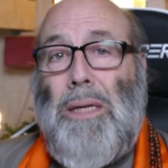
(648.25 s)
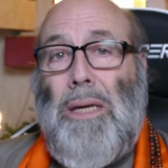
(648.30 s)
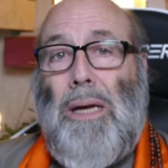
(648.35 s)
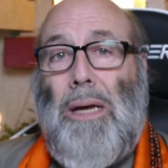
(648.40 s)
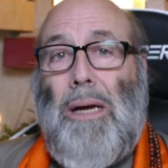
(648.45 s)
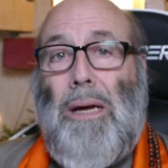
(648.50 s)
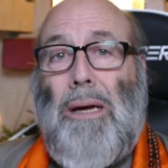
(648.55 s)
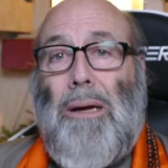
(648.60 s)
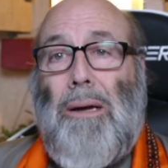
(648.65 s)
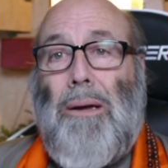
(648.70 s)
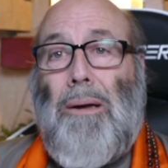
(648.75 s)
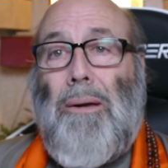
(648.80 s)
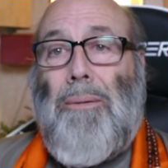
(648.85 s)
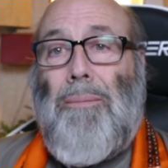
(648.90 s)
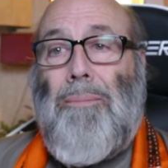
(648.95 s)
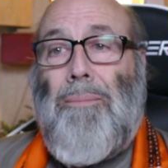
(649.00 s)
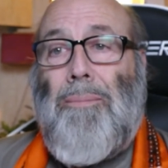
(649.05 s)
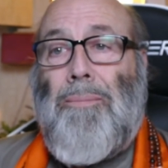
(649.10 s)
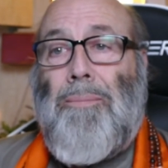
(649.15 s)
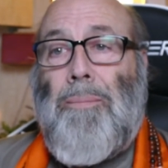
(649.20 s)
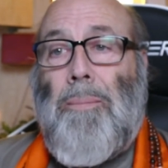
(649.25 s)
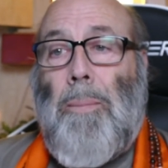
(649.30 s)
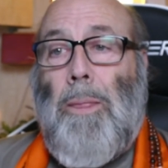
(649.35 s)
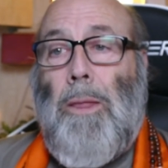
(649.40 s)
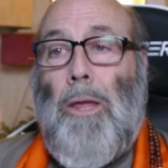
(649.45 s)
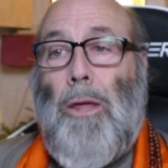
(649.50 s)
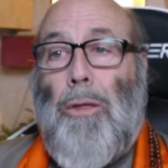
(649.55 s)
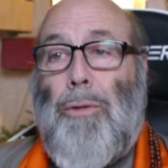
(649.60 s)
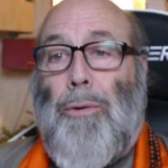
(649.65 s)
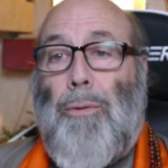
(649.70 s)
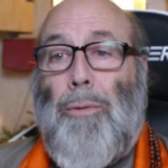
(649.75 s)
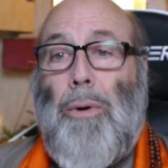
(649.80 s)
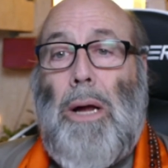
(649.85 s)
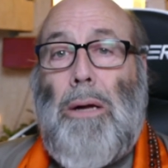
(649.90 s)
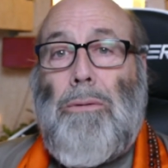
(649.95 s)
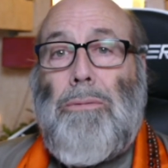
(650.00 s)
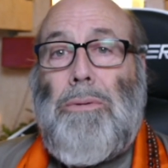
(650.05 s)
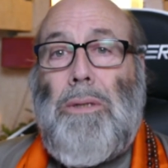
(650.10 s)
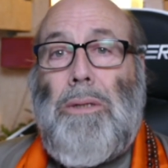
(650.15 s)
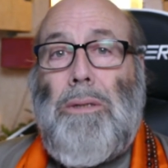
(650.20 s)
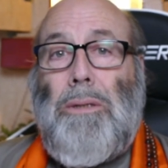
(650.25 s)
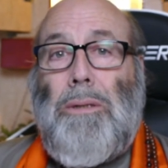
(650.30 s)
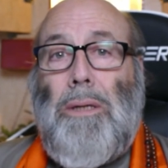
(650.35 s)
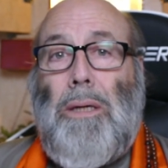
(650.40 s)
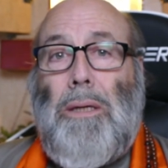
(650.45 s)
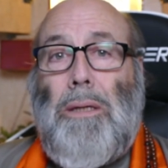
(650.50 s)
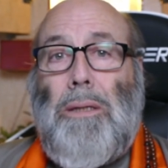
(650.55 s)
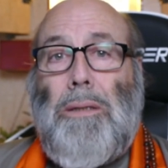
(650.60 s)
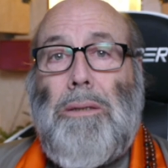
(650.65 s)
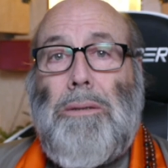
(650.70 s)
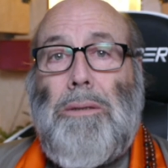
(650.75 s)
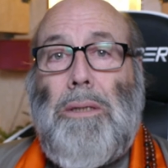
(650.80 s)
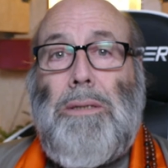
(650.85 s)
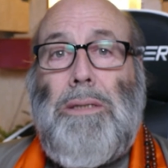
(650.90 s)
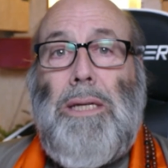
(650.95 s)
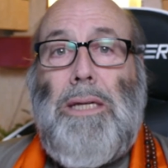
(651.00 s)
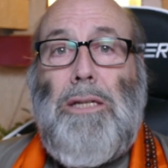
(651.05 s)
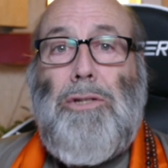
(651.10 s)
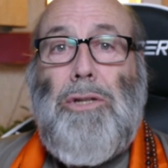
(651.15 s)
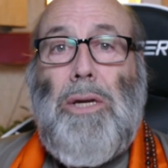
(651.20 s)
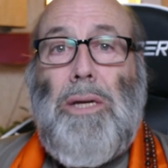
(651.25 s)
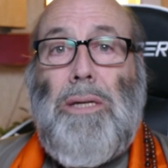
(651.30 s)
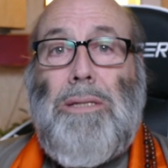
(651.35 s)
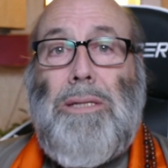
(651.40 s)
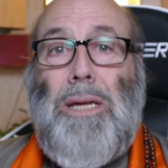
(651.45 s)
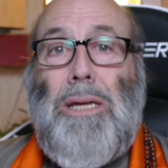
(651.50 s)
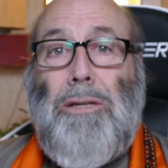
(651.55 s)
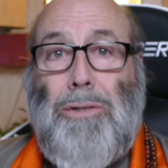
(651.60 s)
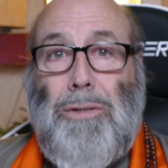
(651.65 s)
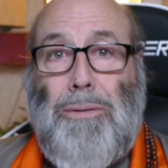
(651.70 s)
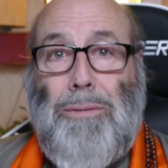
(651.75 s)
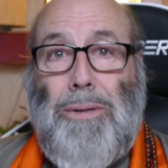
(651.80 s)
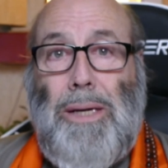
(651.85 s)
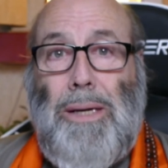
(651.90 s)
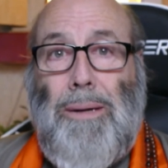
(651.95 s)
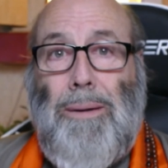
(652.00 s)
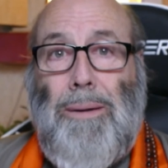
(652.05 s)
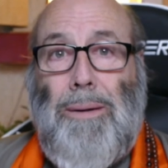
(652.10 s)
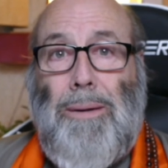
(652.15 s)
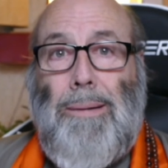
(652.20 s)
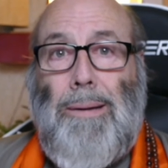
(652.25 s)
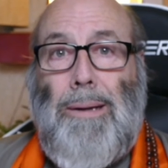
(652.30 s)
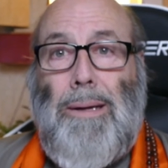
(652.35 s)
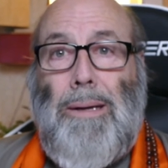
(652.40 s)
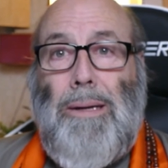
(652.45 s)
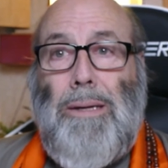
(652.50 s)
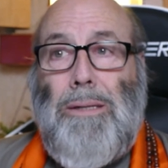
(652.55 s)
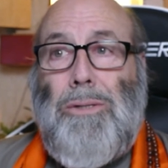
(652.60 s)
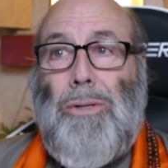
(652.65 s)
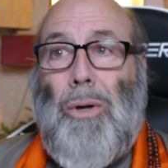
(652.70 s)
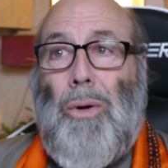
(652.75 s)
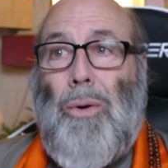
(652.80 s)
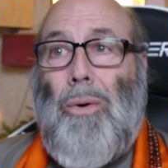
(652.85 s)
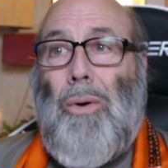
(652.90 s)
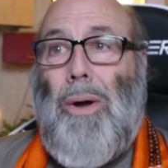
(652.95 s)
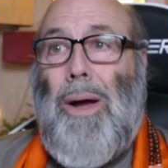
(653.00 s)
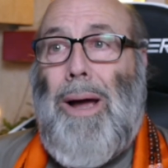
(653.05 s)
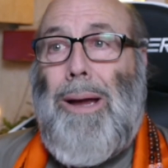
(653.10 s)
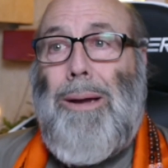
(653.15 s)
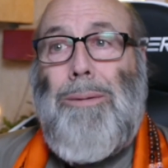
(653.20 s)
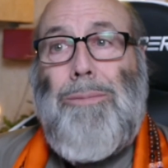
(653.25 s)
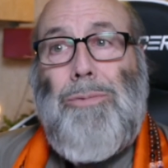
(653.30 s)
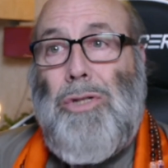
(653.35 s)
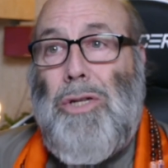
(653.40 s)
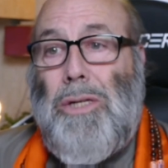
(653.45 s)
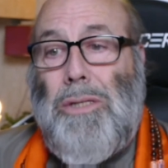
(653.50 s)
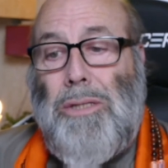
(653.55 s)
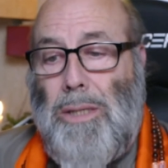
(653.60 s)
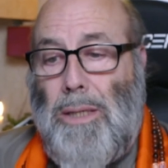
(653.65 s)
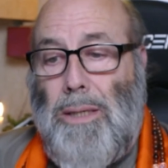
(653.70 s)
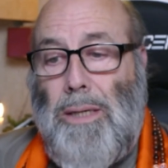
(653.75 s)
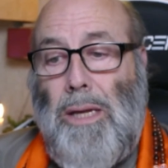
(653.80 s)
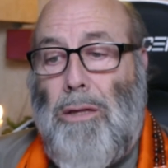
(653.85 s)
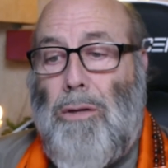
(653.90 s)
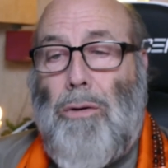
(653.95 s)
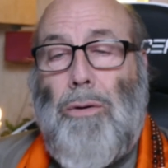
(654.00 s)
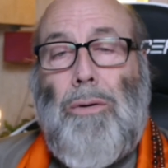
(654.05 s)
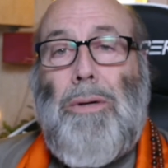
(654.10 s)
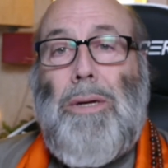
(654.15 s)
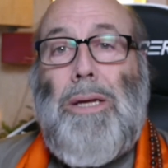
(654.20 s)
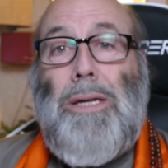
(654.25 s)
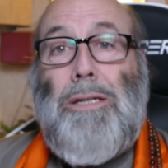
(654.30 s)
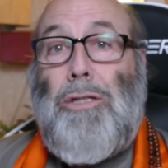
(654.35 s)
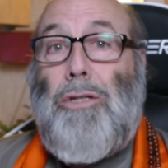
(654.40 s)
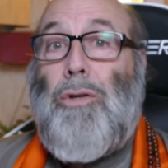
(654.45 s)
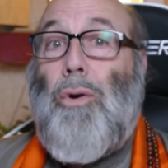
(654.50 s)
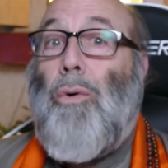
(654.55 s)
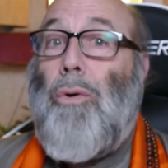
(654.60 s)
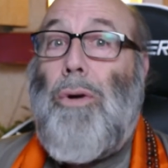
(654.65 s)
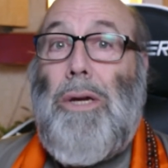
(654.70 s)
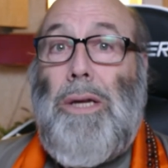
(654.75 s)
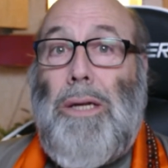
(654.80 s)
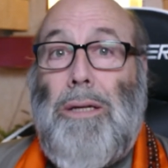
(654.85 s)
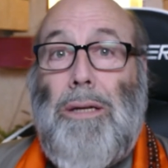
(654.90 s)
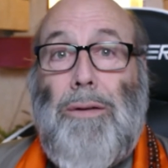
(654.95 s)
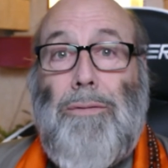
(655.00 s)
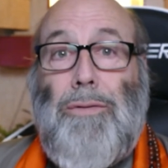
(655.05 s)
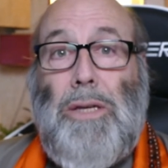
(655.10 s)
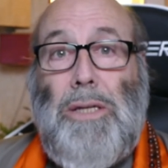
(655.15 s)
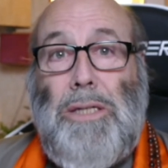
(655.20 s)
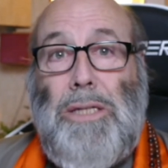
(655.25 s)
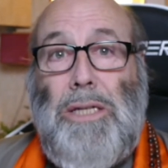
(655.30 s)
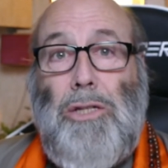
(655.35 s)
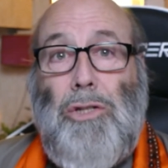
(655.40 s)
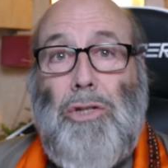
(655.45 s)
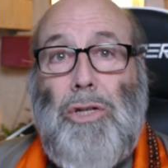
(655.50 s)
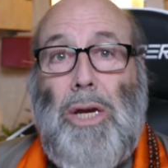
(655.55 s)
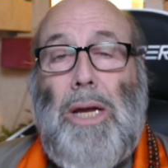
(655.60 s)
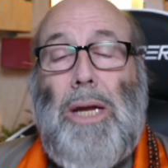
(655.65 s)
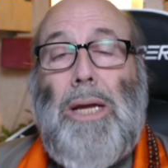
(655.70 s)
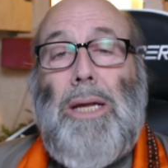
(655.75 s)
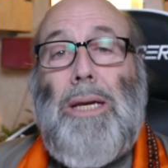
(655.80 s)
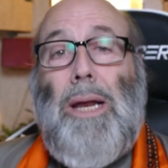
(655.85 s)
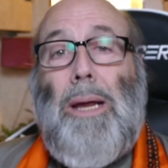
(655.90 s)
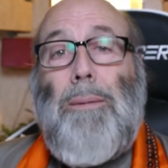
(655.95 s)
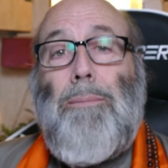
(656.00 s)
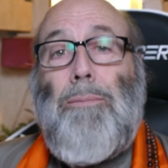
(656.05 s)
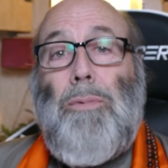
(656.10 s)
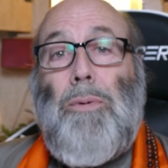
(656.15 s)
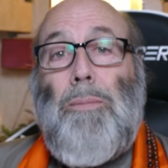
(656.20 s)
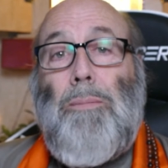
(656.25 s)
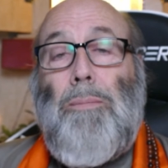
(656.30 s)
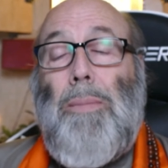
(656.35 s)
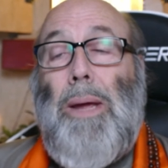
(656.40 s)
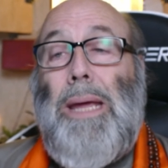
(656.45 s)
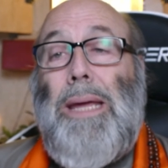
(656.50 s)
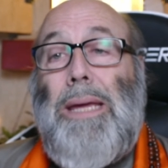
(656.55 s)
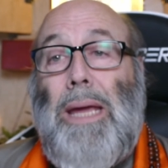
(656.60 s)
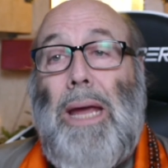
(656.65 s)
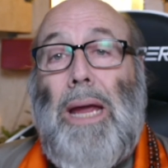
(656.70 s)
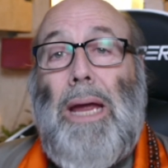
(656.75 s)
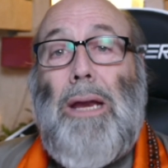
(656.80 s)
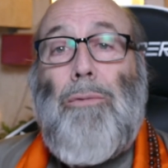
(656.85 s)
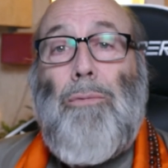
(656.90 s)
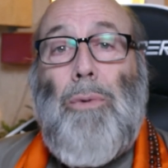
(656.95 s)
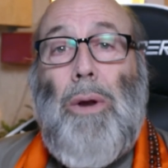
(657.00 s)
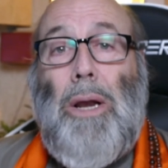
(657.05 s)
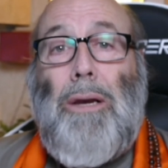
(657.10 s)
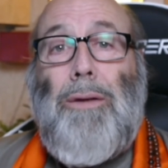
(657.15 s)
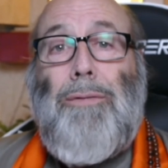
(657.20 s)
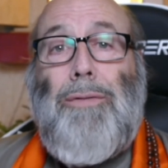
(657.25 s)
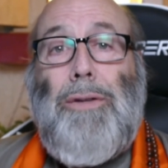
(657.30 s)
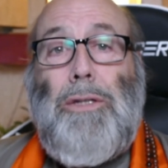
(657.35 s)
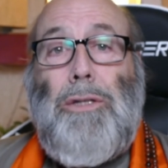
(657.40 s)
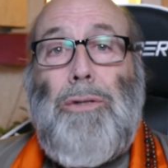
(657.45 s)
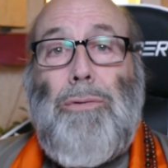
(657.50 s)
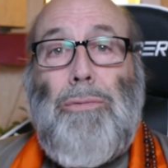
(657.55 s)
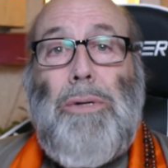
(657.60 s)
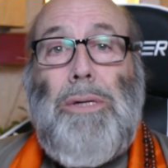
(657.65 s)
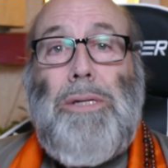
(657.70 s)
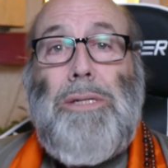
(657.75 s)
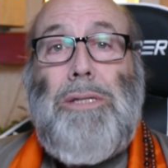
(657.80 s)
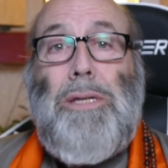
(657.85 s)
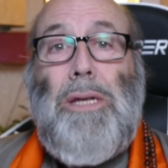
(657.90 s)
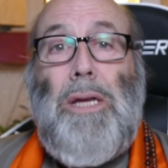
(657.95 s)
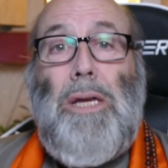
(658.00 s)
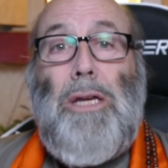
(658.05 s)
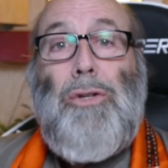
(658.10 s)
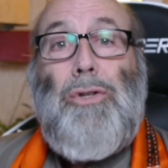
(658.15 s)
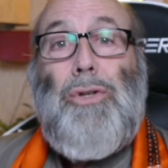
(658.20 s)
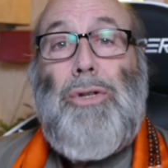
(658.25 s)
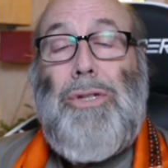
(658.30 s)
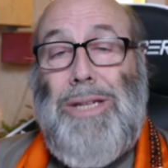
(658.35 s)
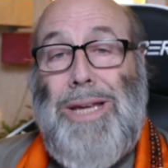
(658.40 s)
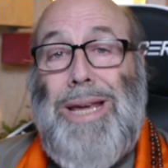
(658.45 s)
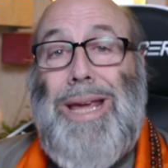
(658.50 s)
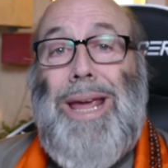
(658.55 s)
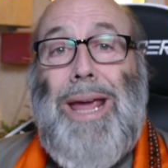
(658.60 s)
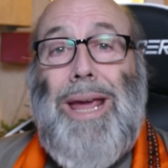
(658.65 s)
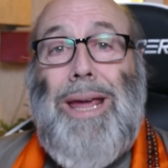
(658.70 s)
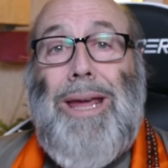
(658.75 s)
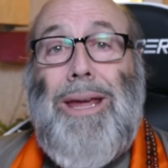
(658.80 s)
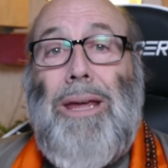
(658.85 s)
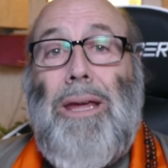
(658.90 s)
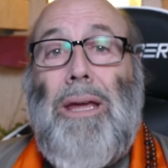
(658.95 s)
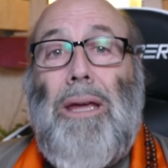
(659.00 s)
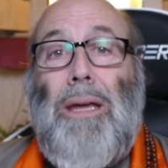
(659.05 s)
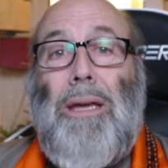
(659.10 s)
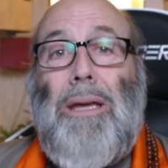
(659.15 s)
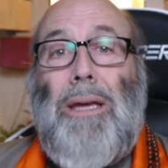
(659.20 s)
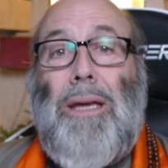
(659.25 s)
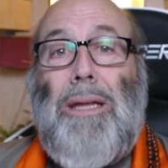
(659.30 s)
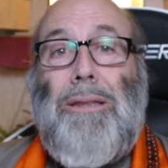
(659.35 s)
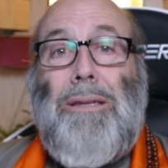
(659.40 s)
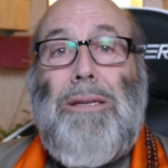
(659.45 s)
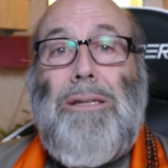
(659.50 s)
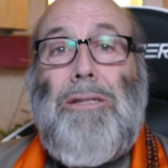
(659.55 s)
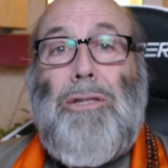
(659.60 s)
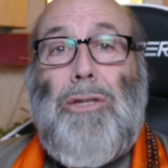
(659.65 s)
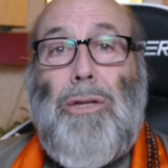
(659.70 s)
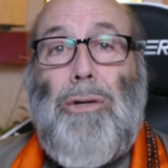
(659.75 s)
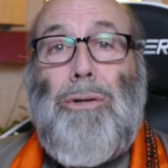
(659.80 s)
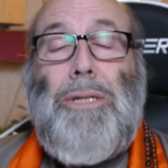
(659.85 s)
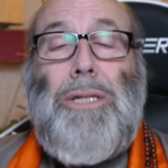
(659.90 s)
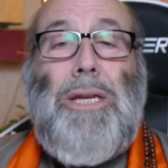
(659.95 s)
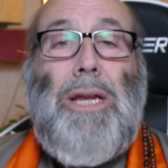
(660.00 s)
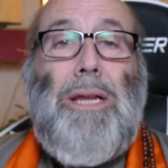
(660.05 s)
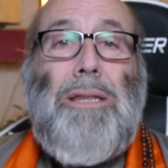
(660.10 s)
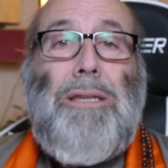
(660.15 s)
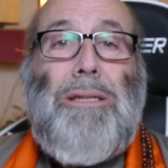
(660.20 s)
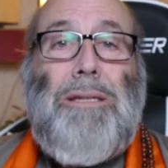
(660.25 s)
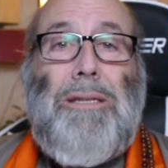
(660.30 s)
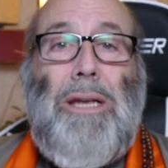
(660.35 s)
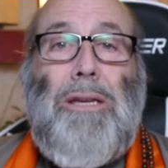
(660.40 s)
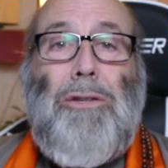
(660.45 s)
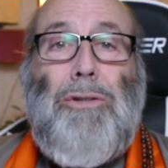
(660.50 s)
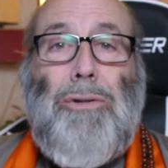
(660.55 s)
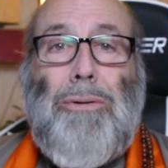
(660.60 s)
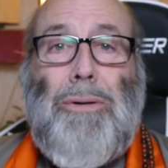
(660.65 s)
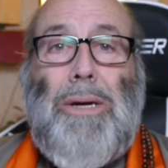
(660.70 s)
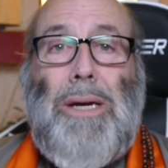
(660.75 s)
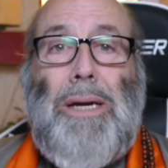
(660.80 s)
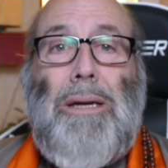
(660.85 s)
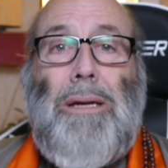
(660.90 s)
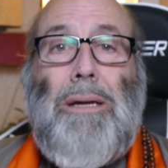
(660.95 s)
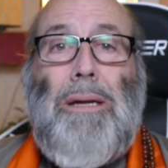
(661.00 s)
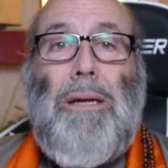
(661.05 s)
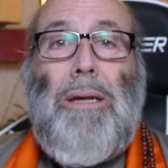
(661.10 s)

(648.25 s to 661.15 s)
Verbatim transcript: um, throughout uh, the teaching's history. So I'm just another historian of the teaching, and I'm making it relevant to us today in this 13th century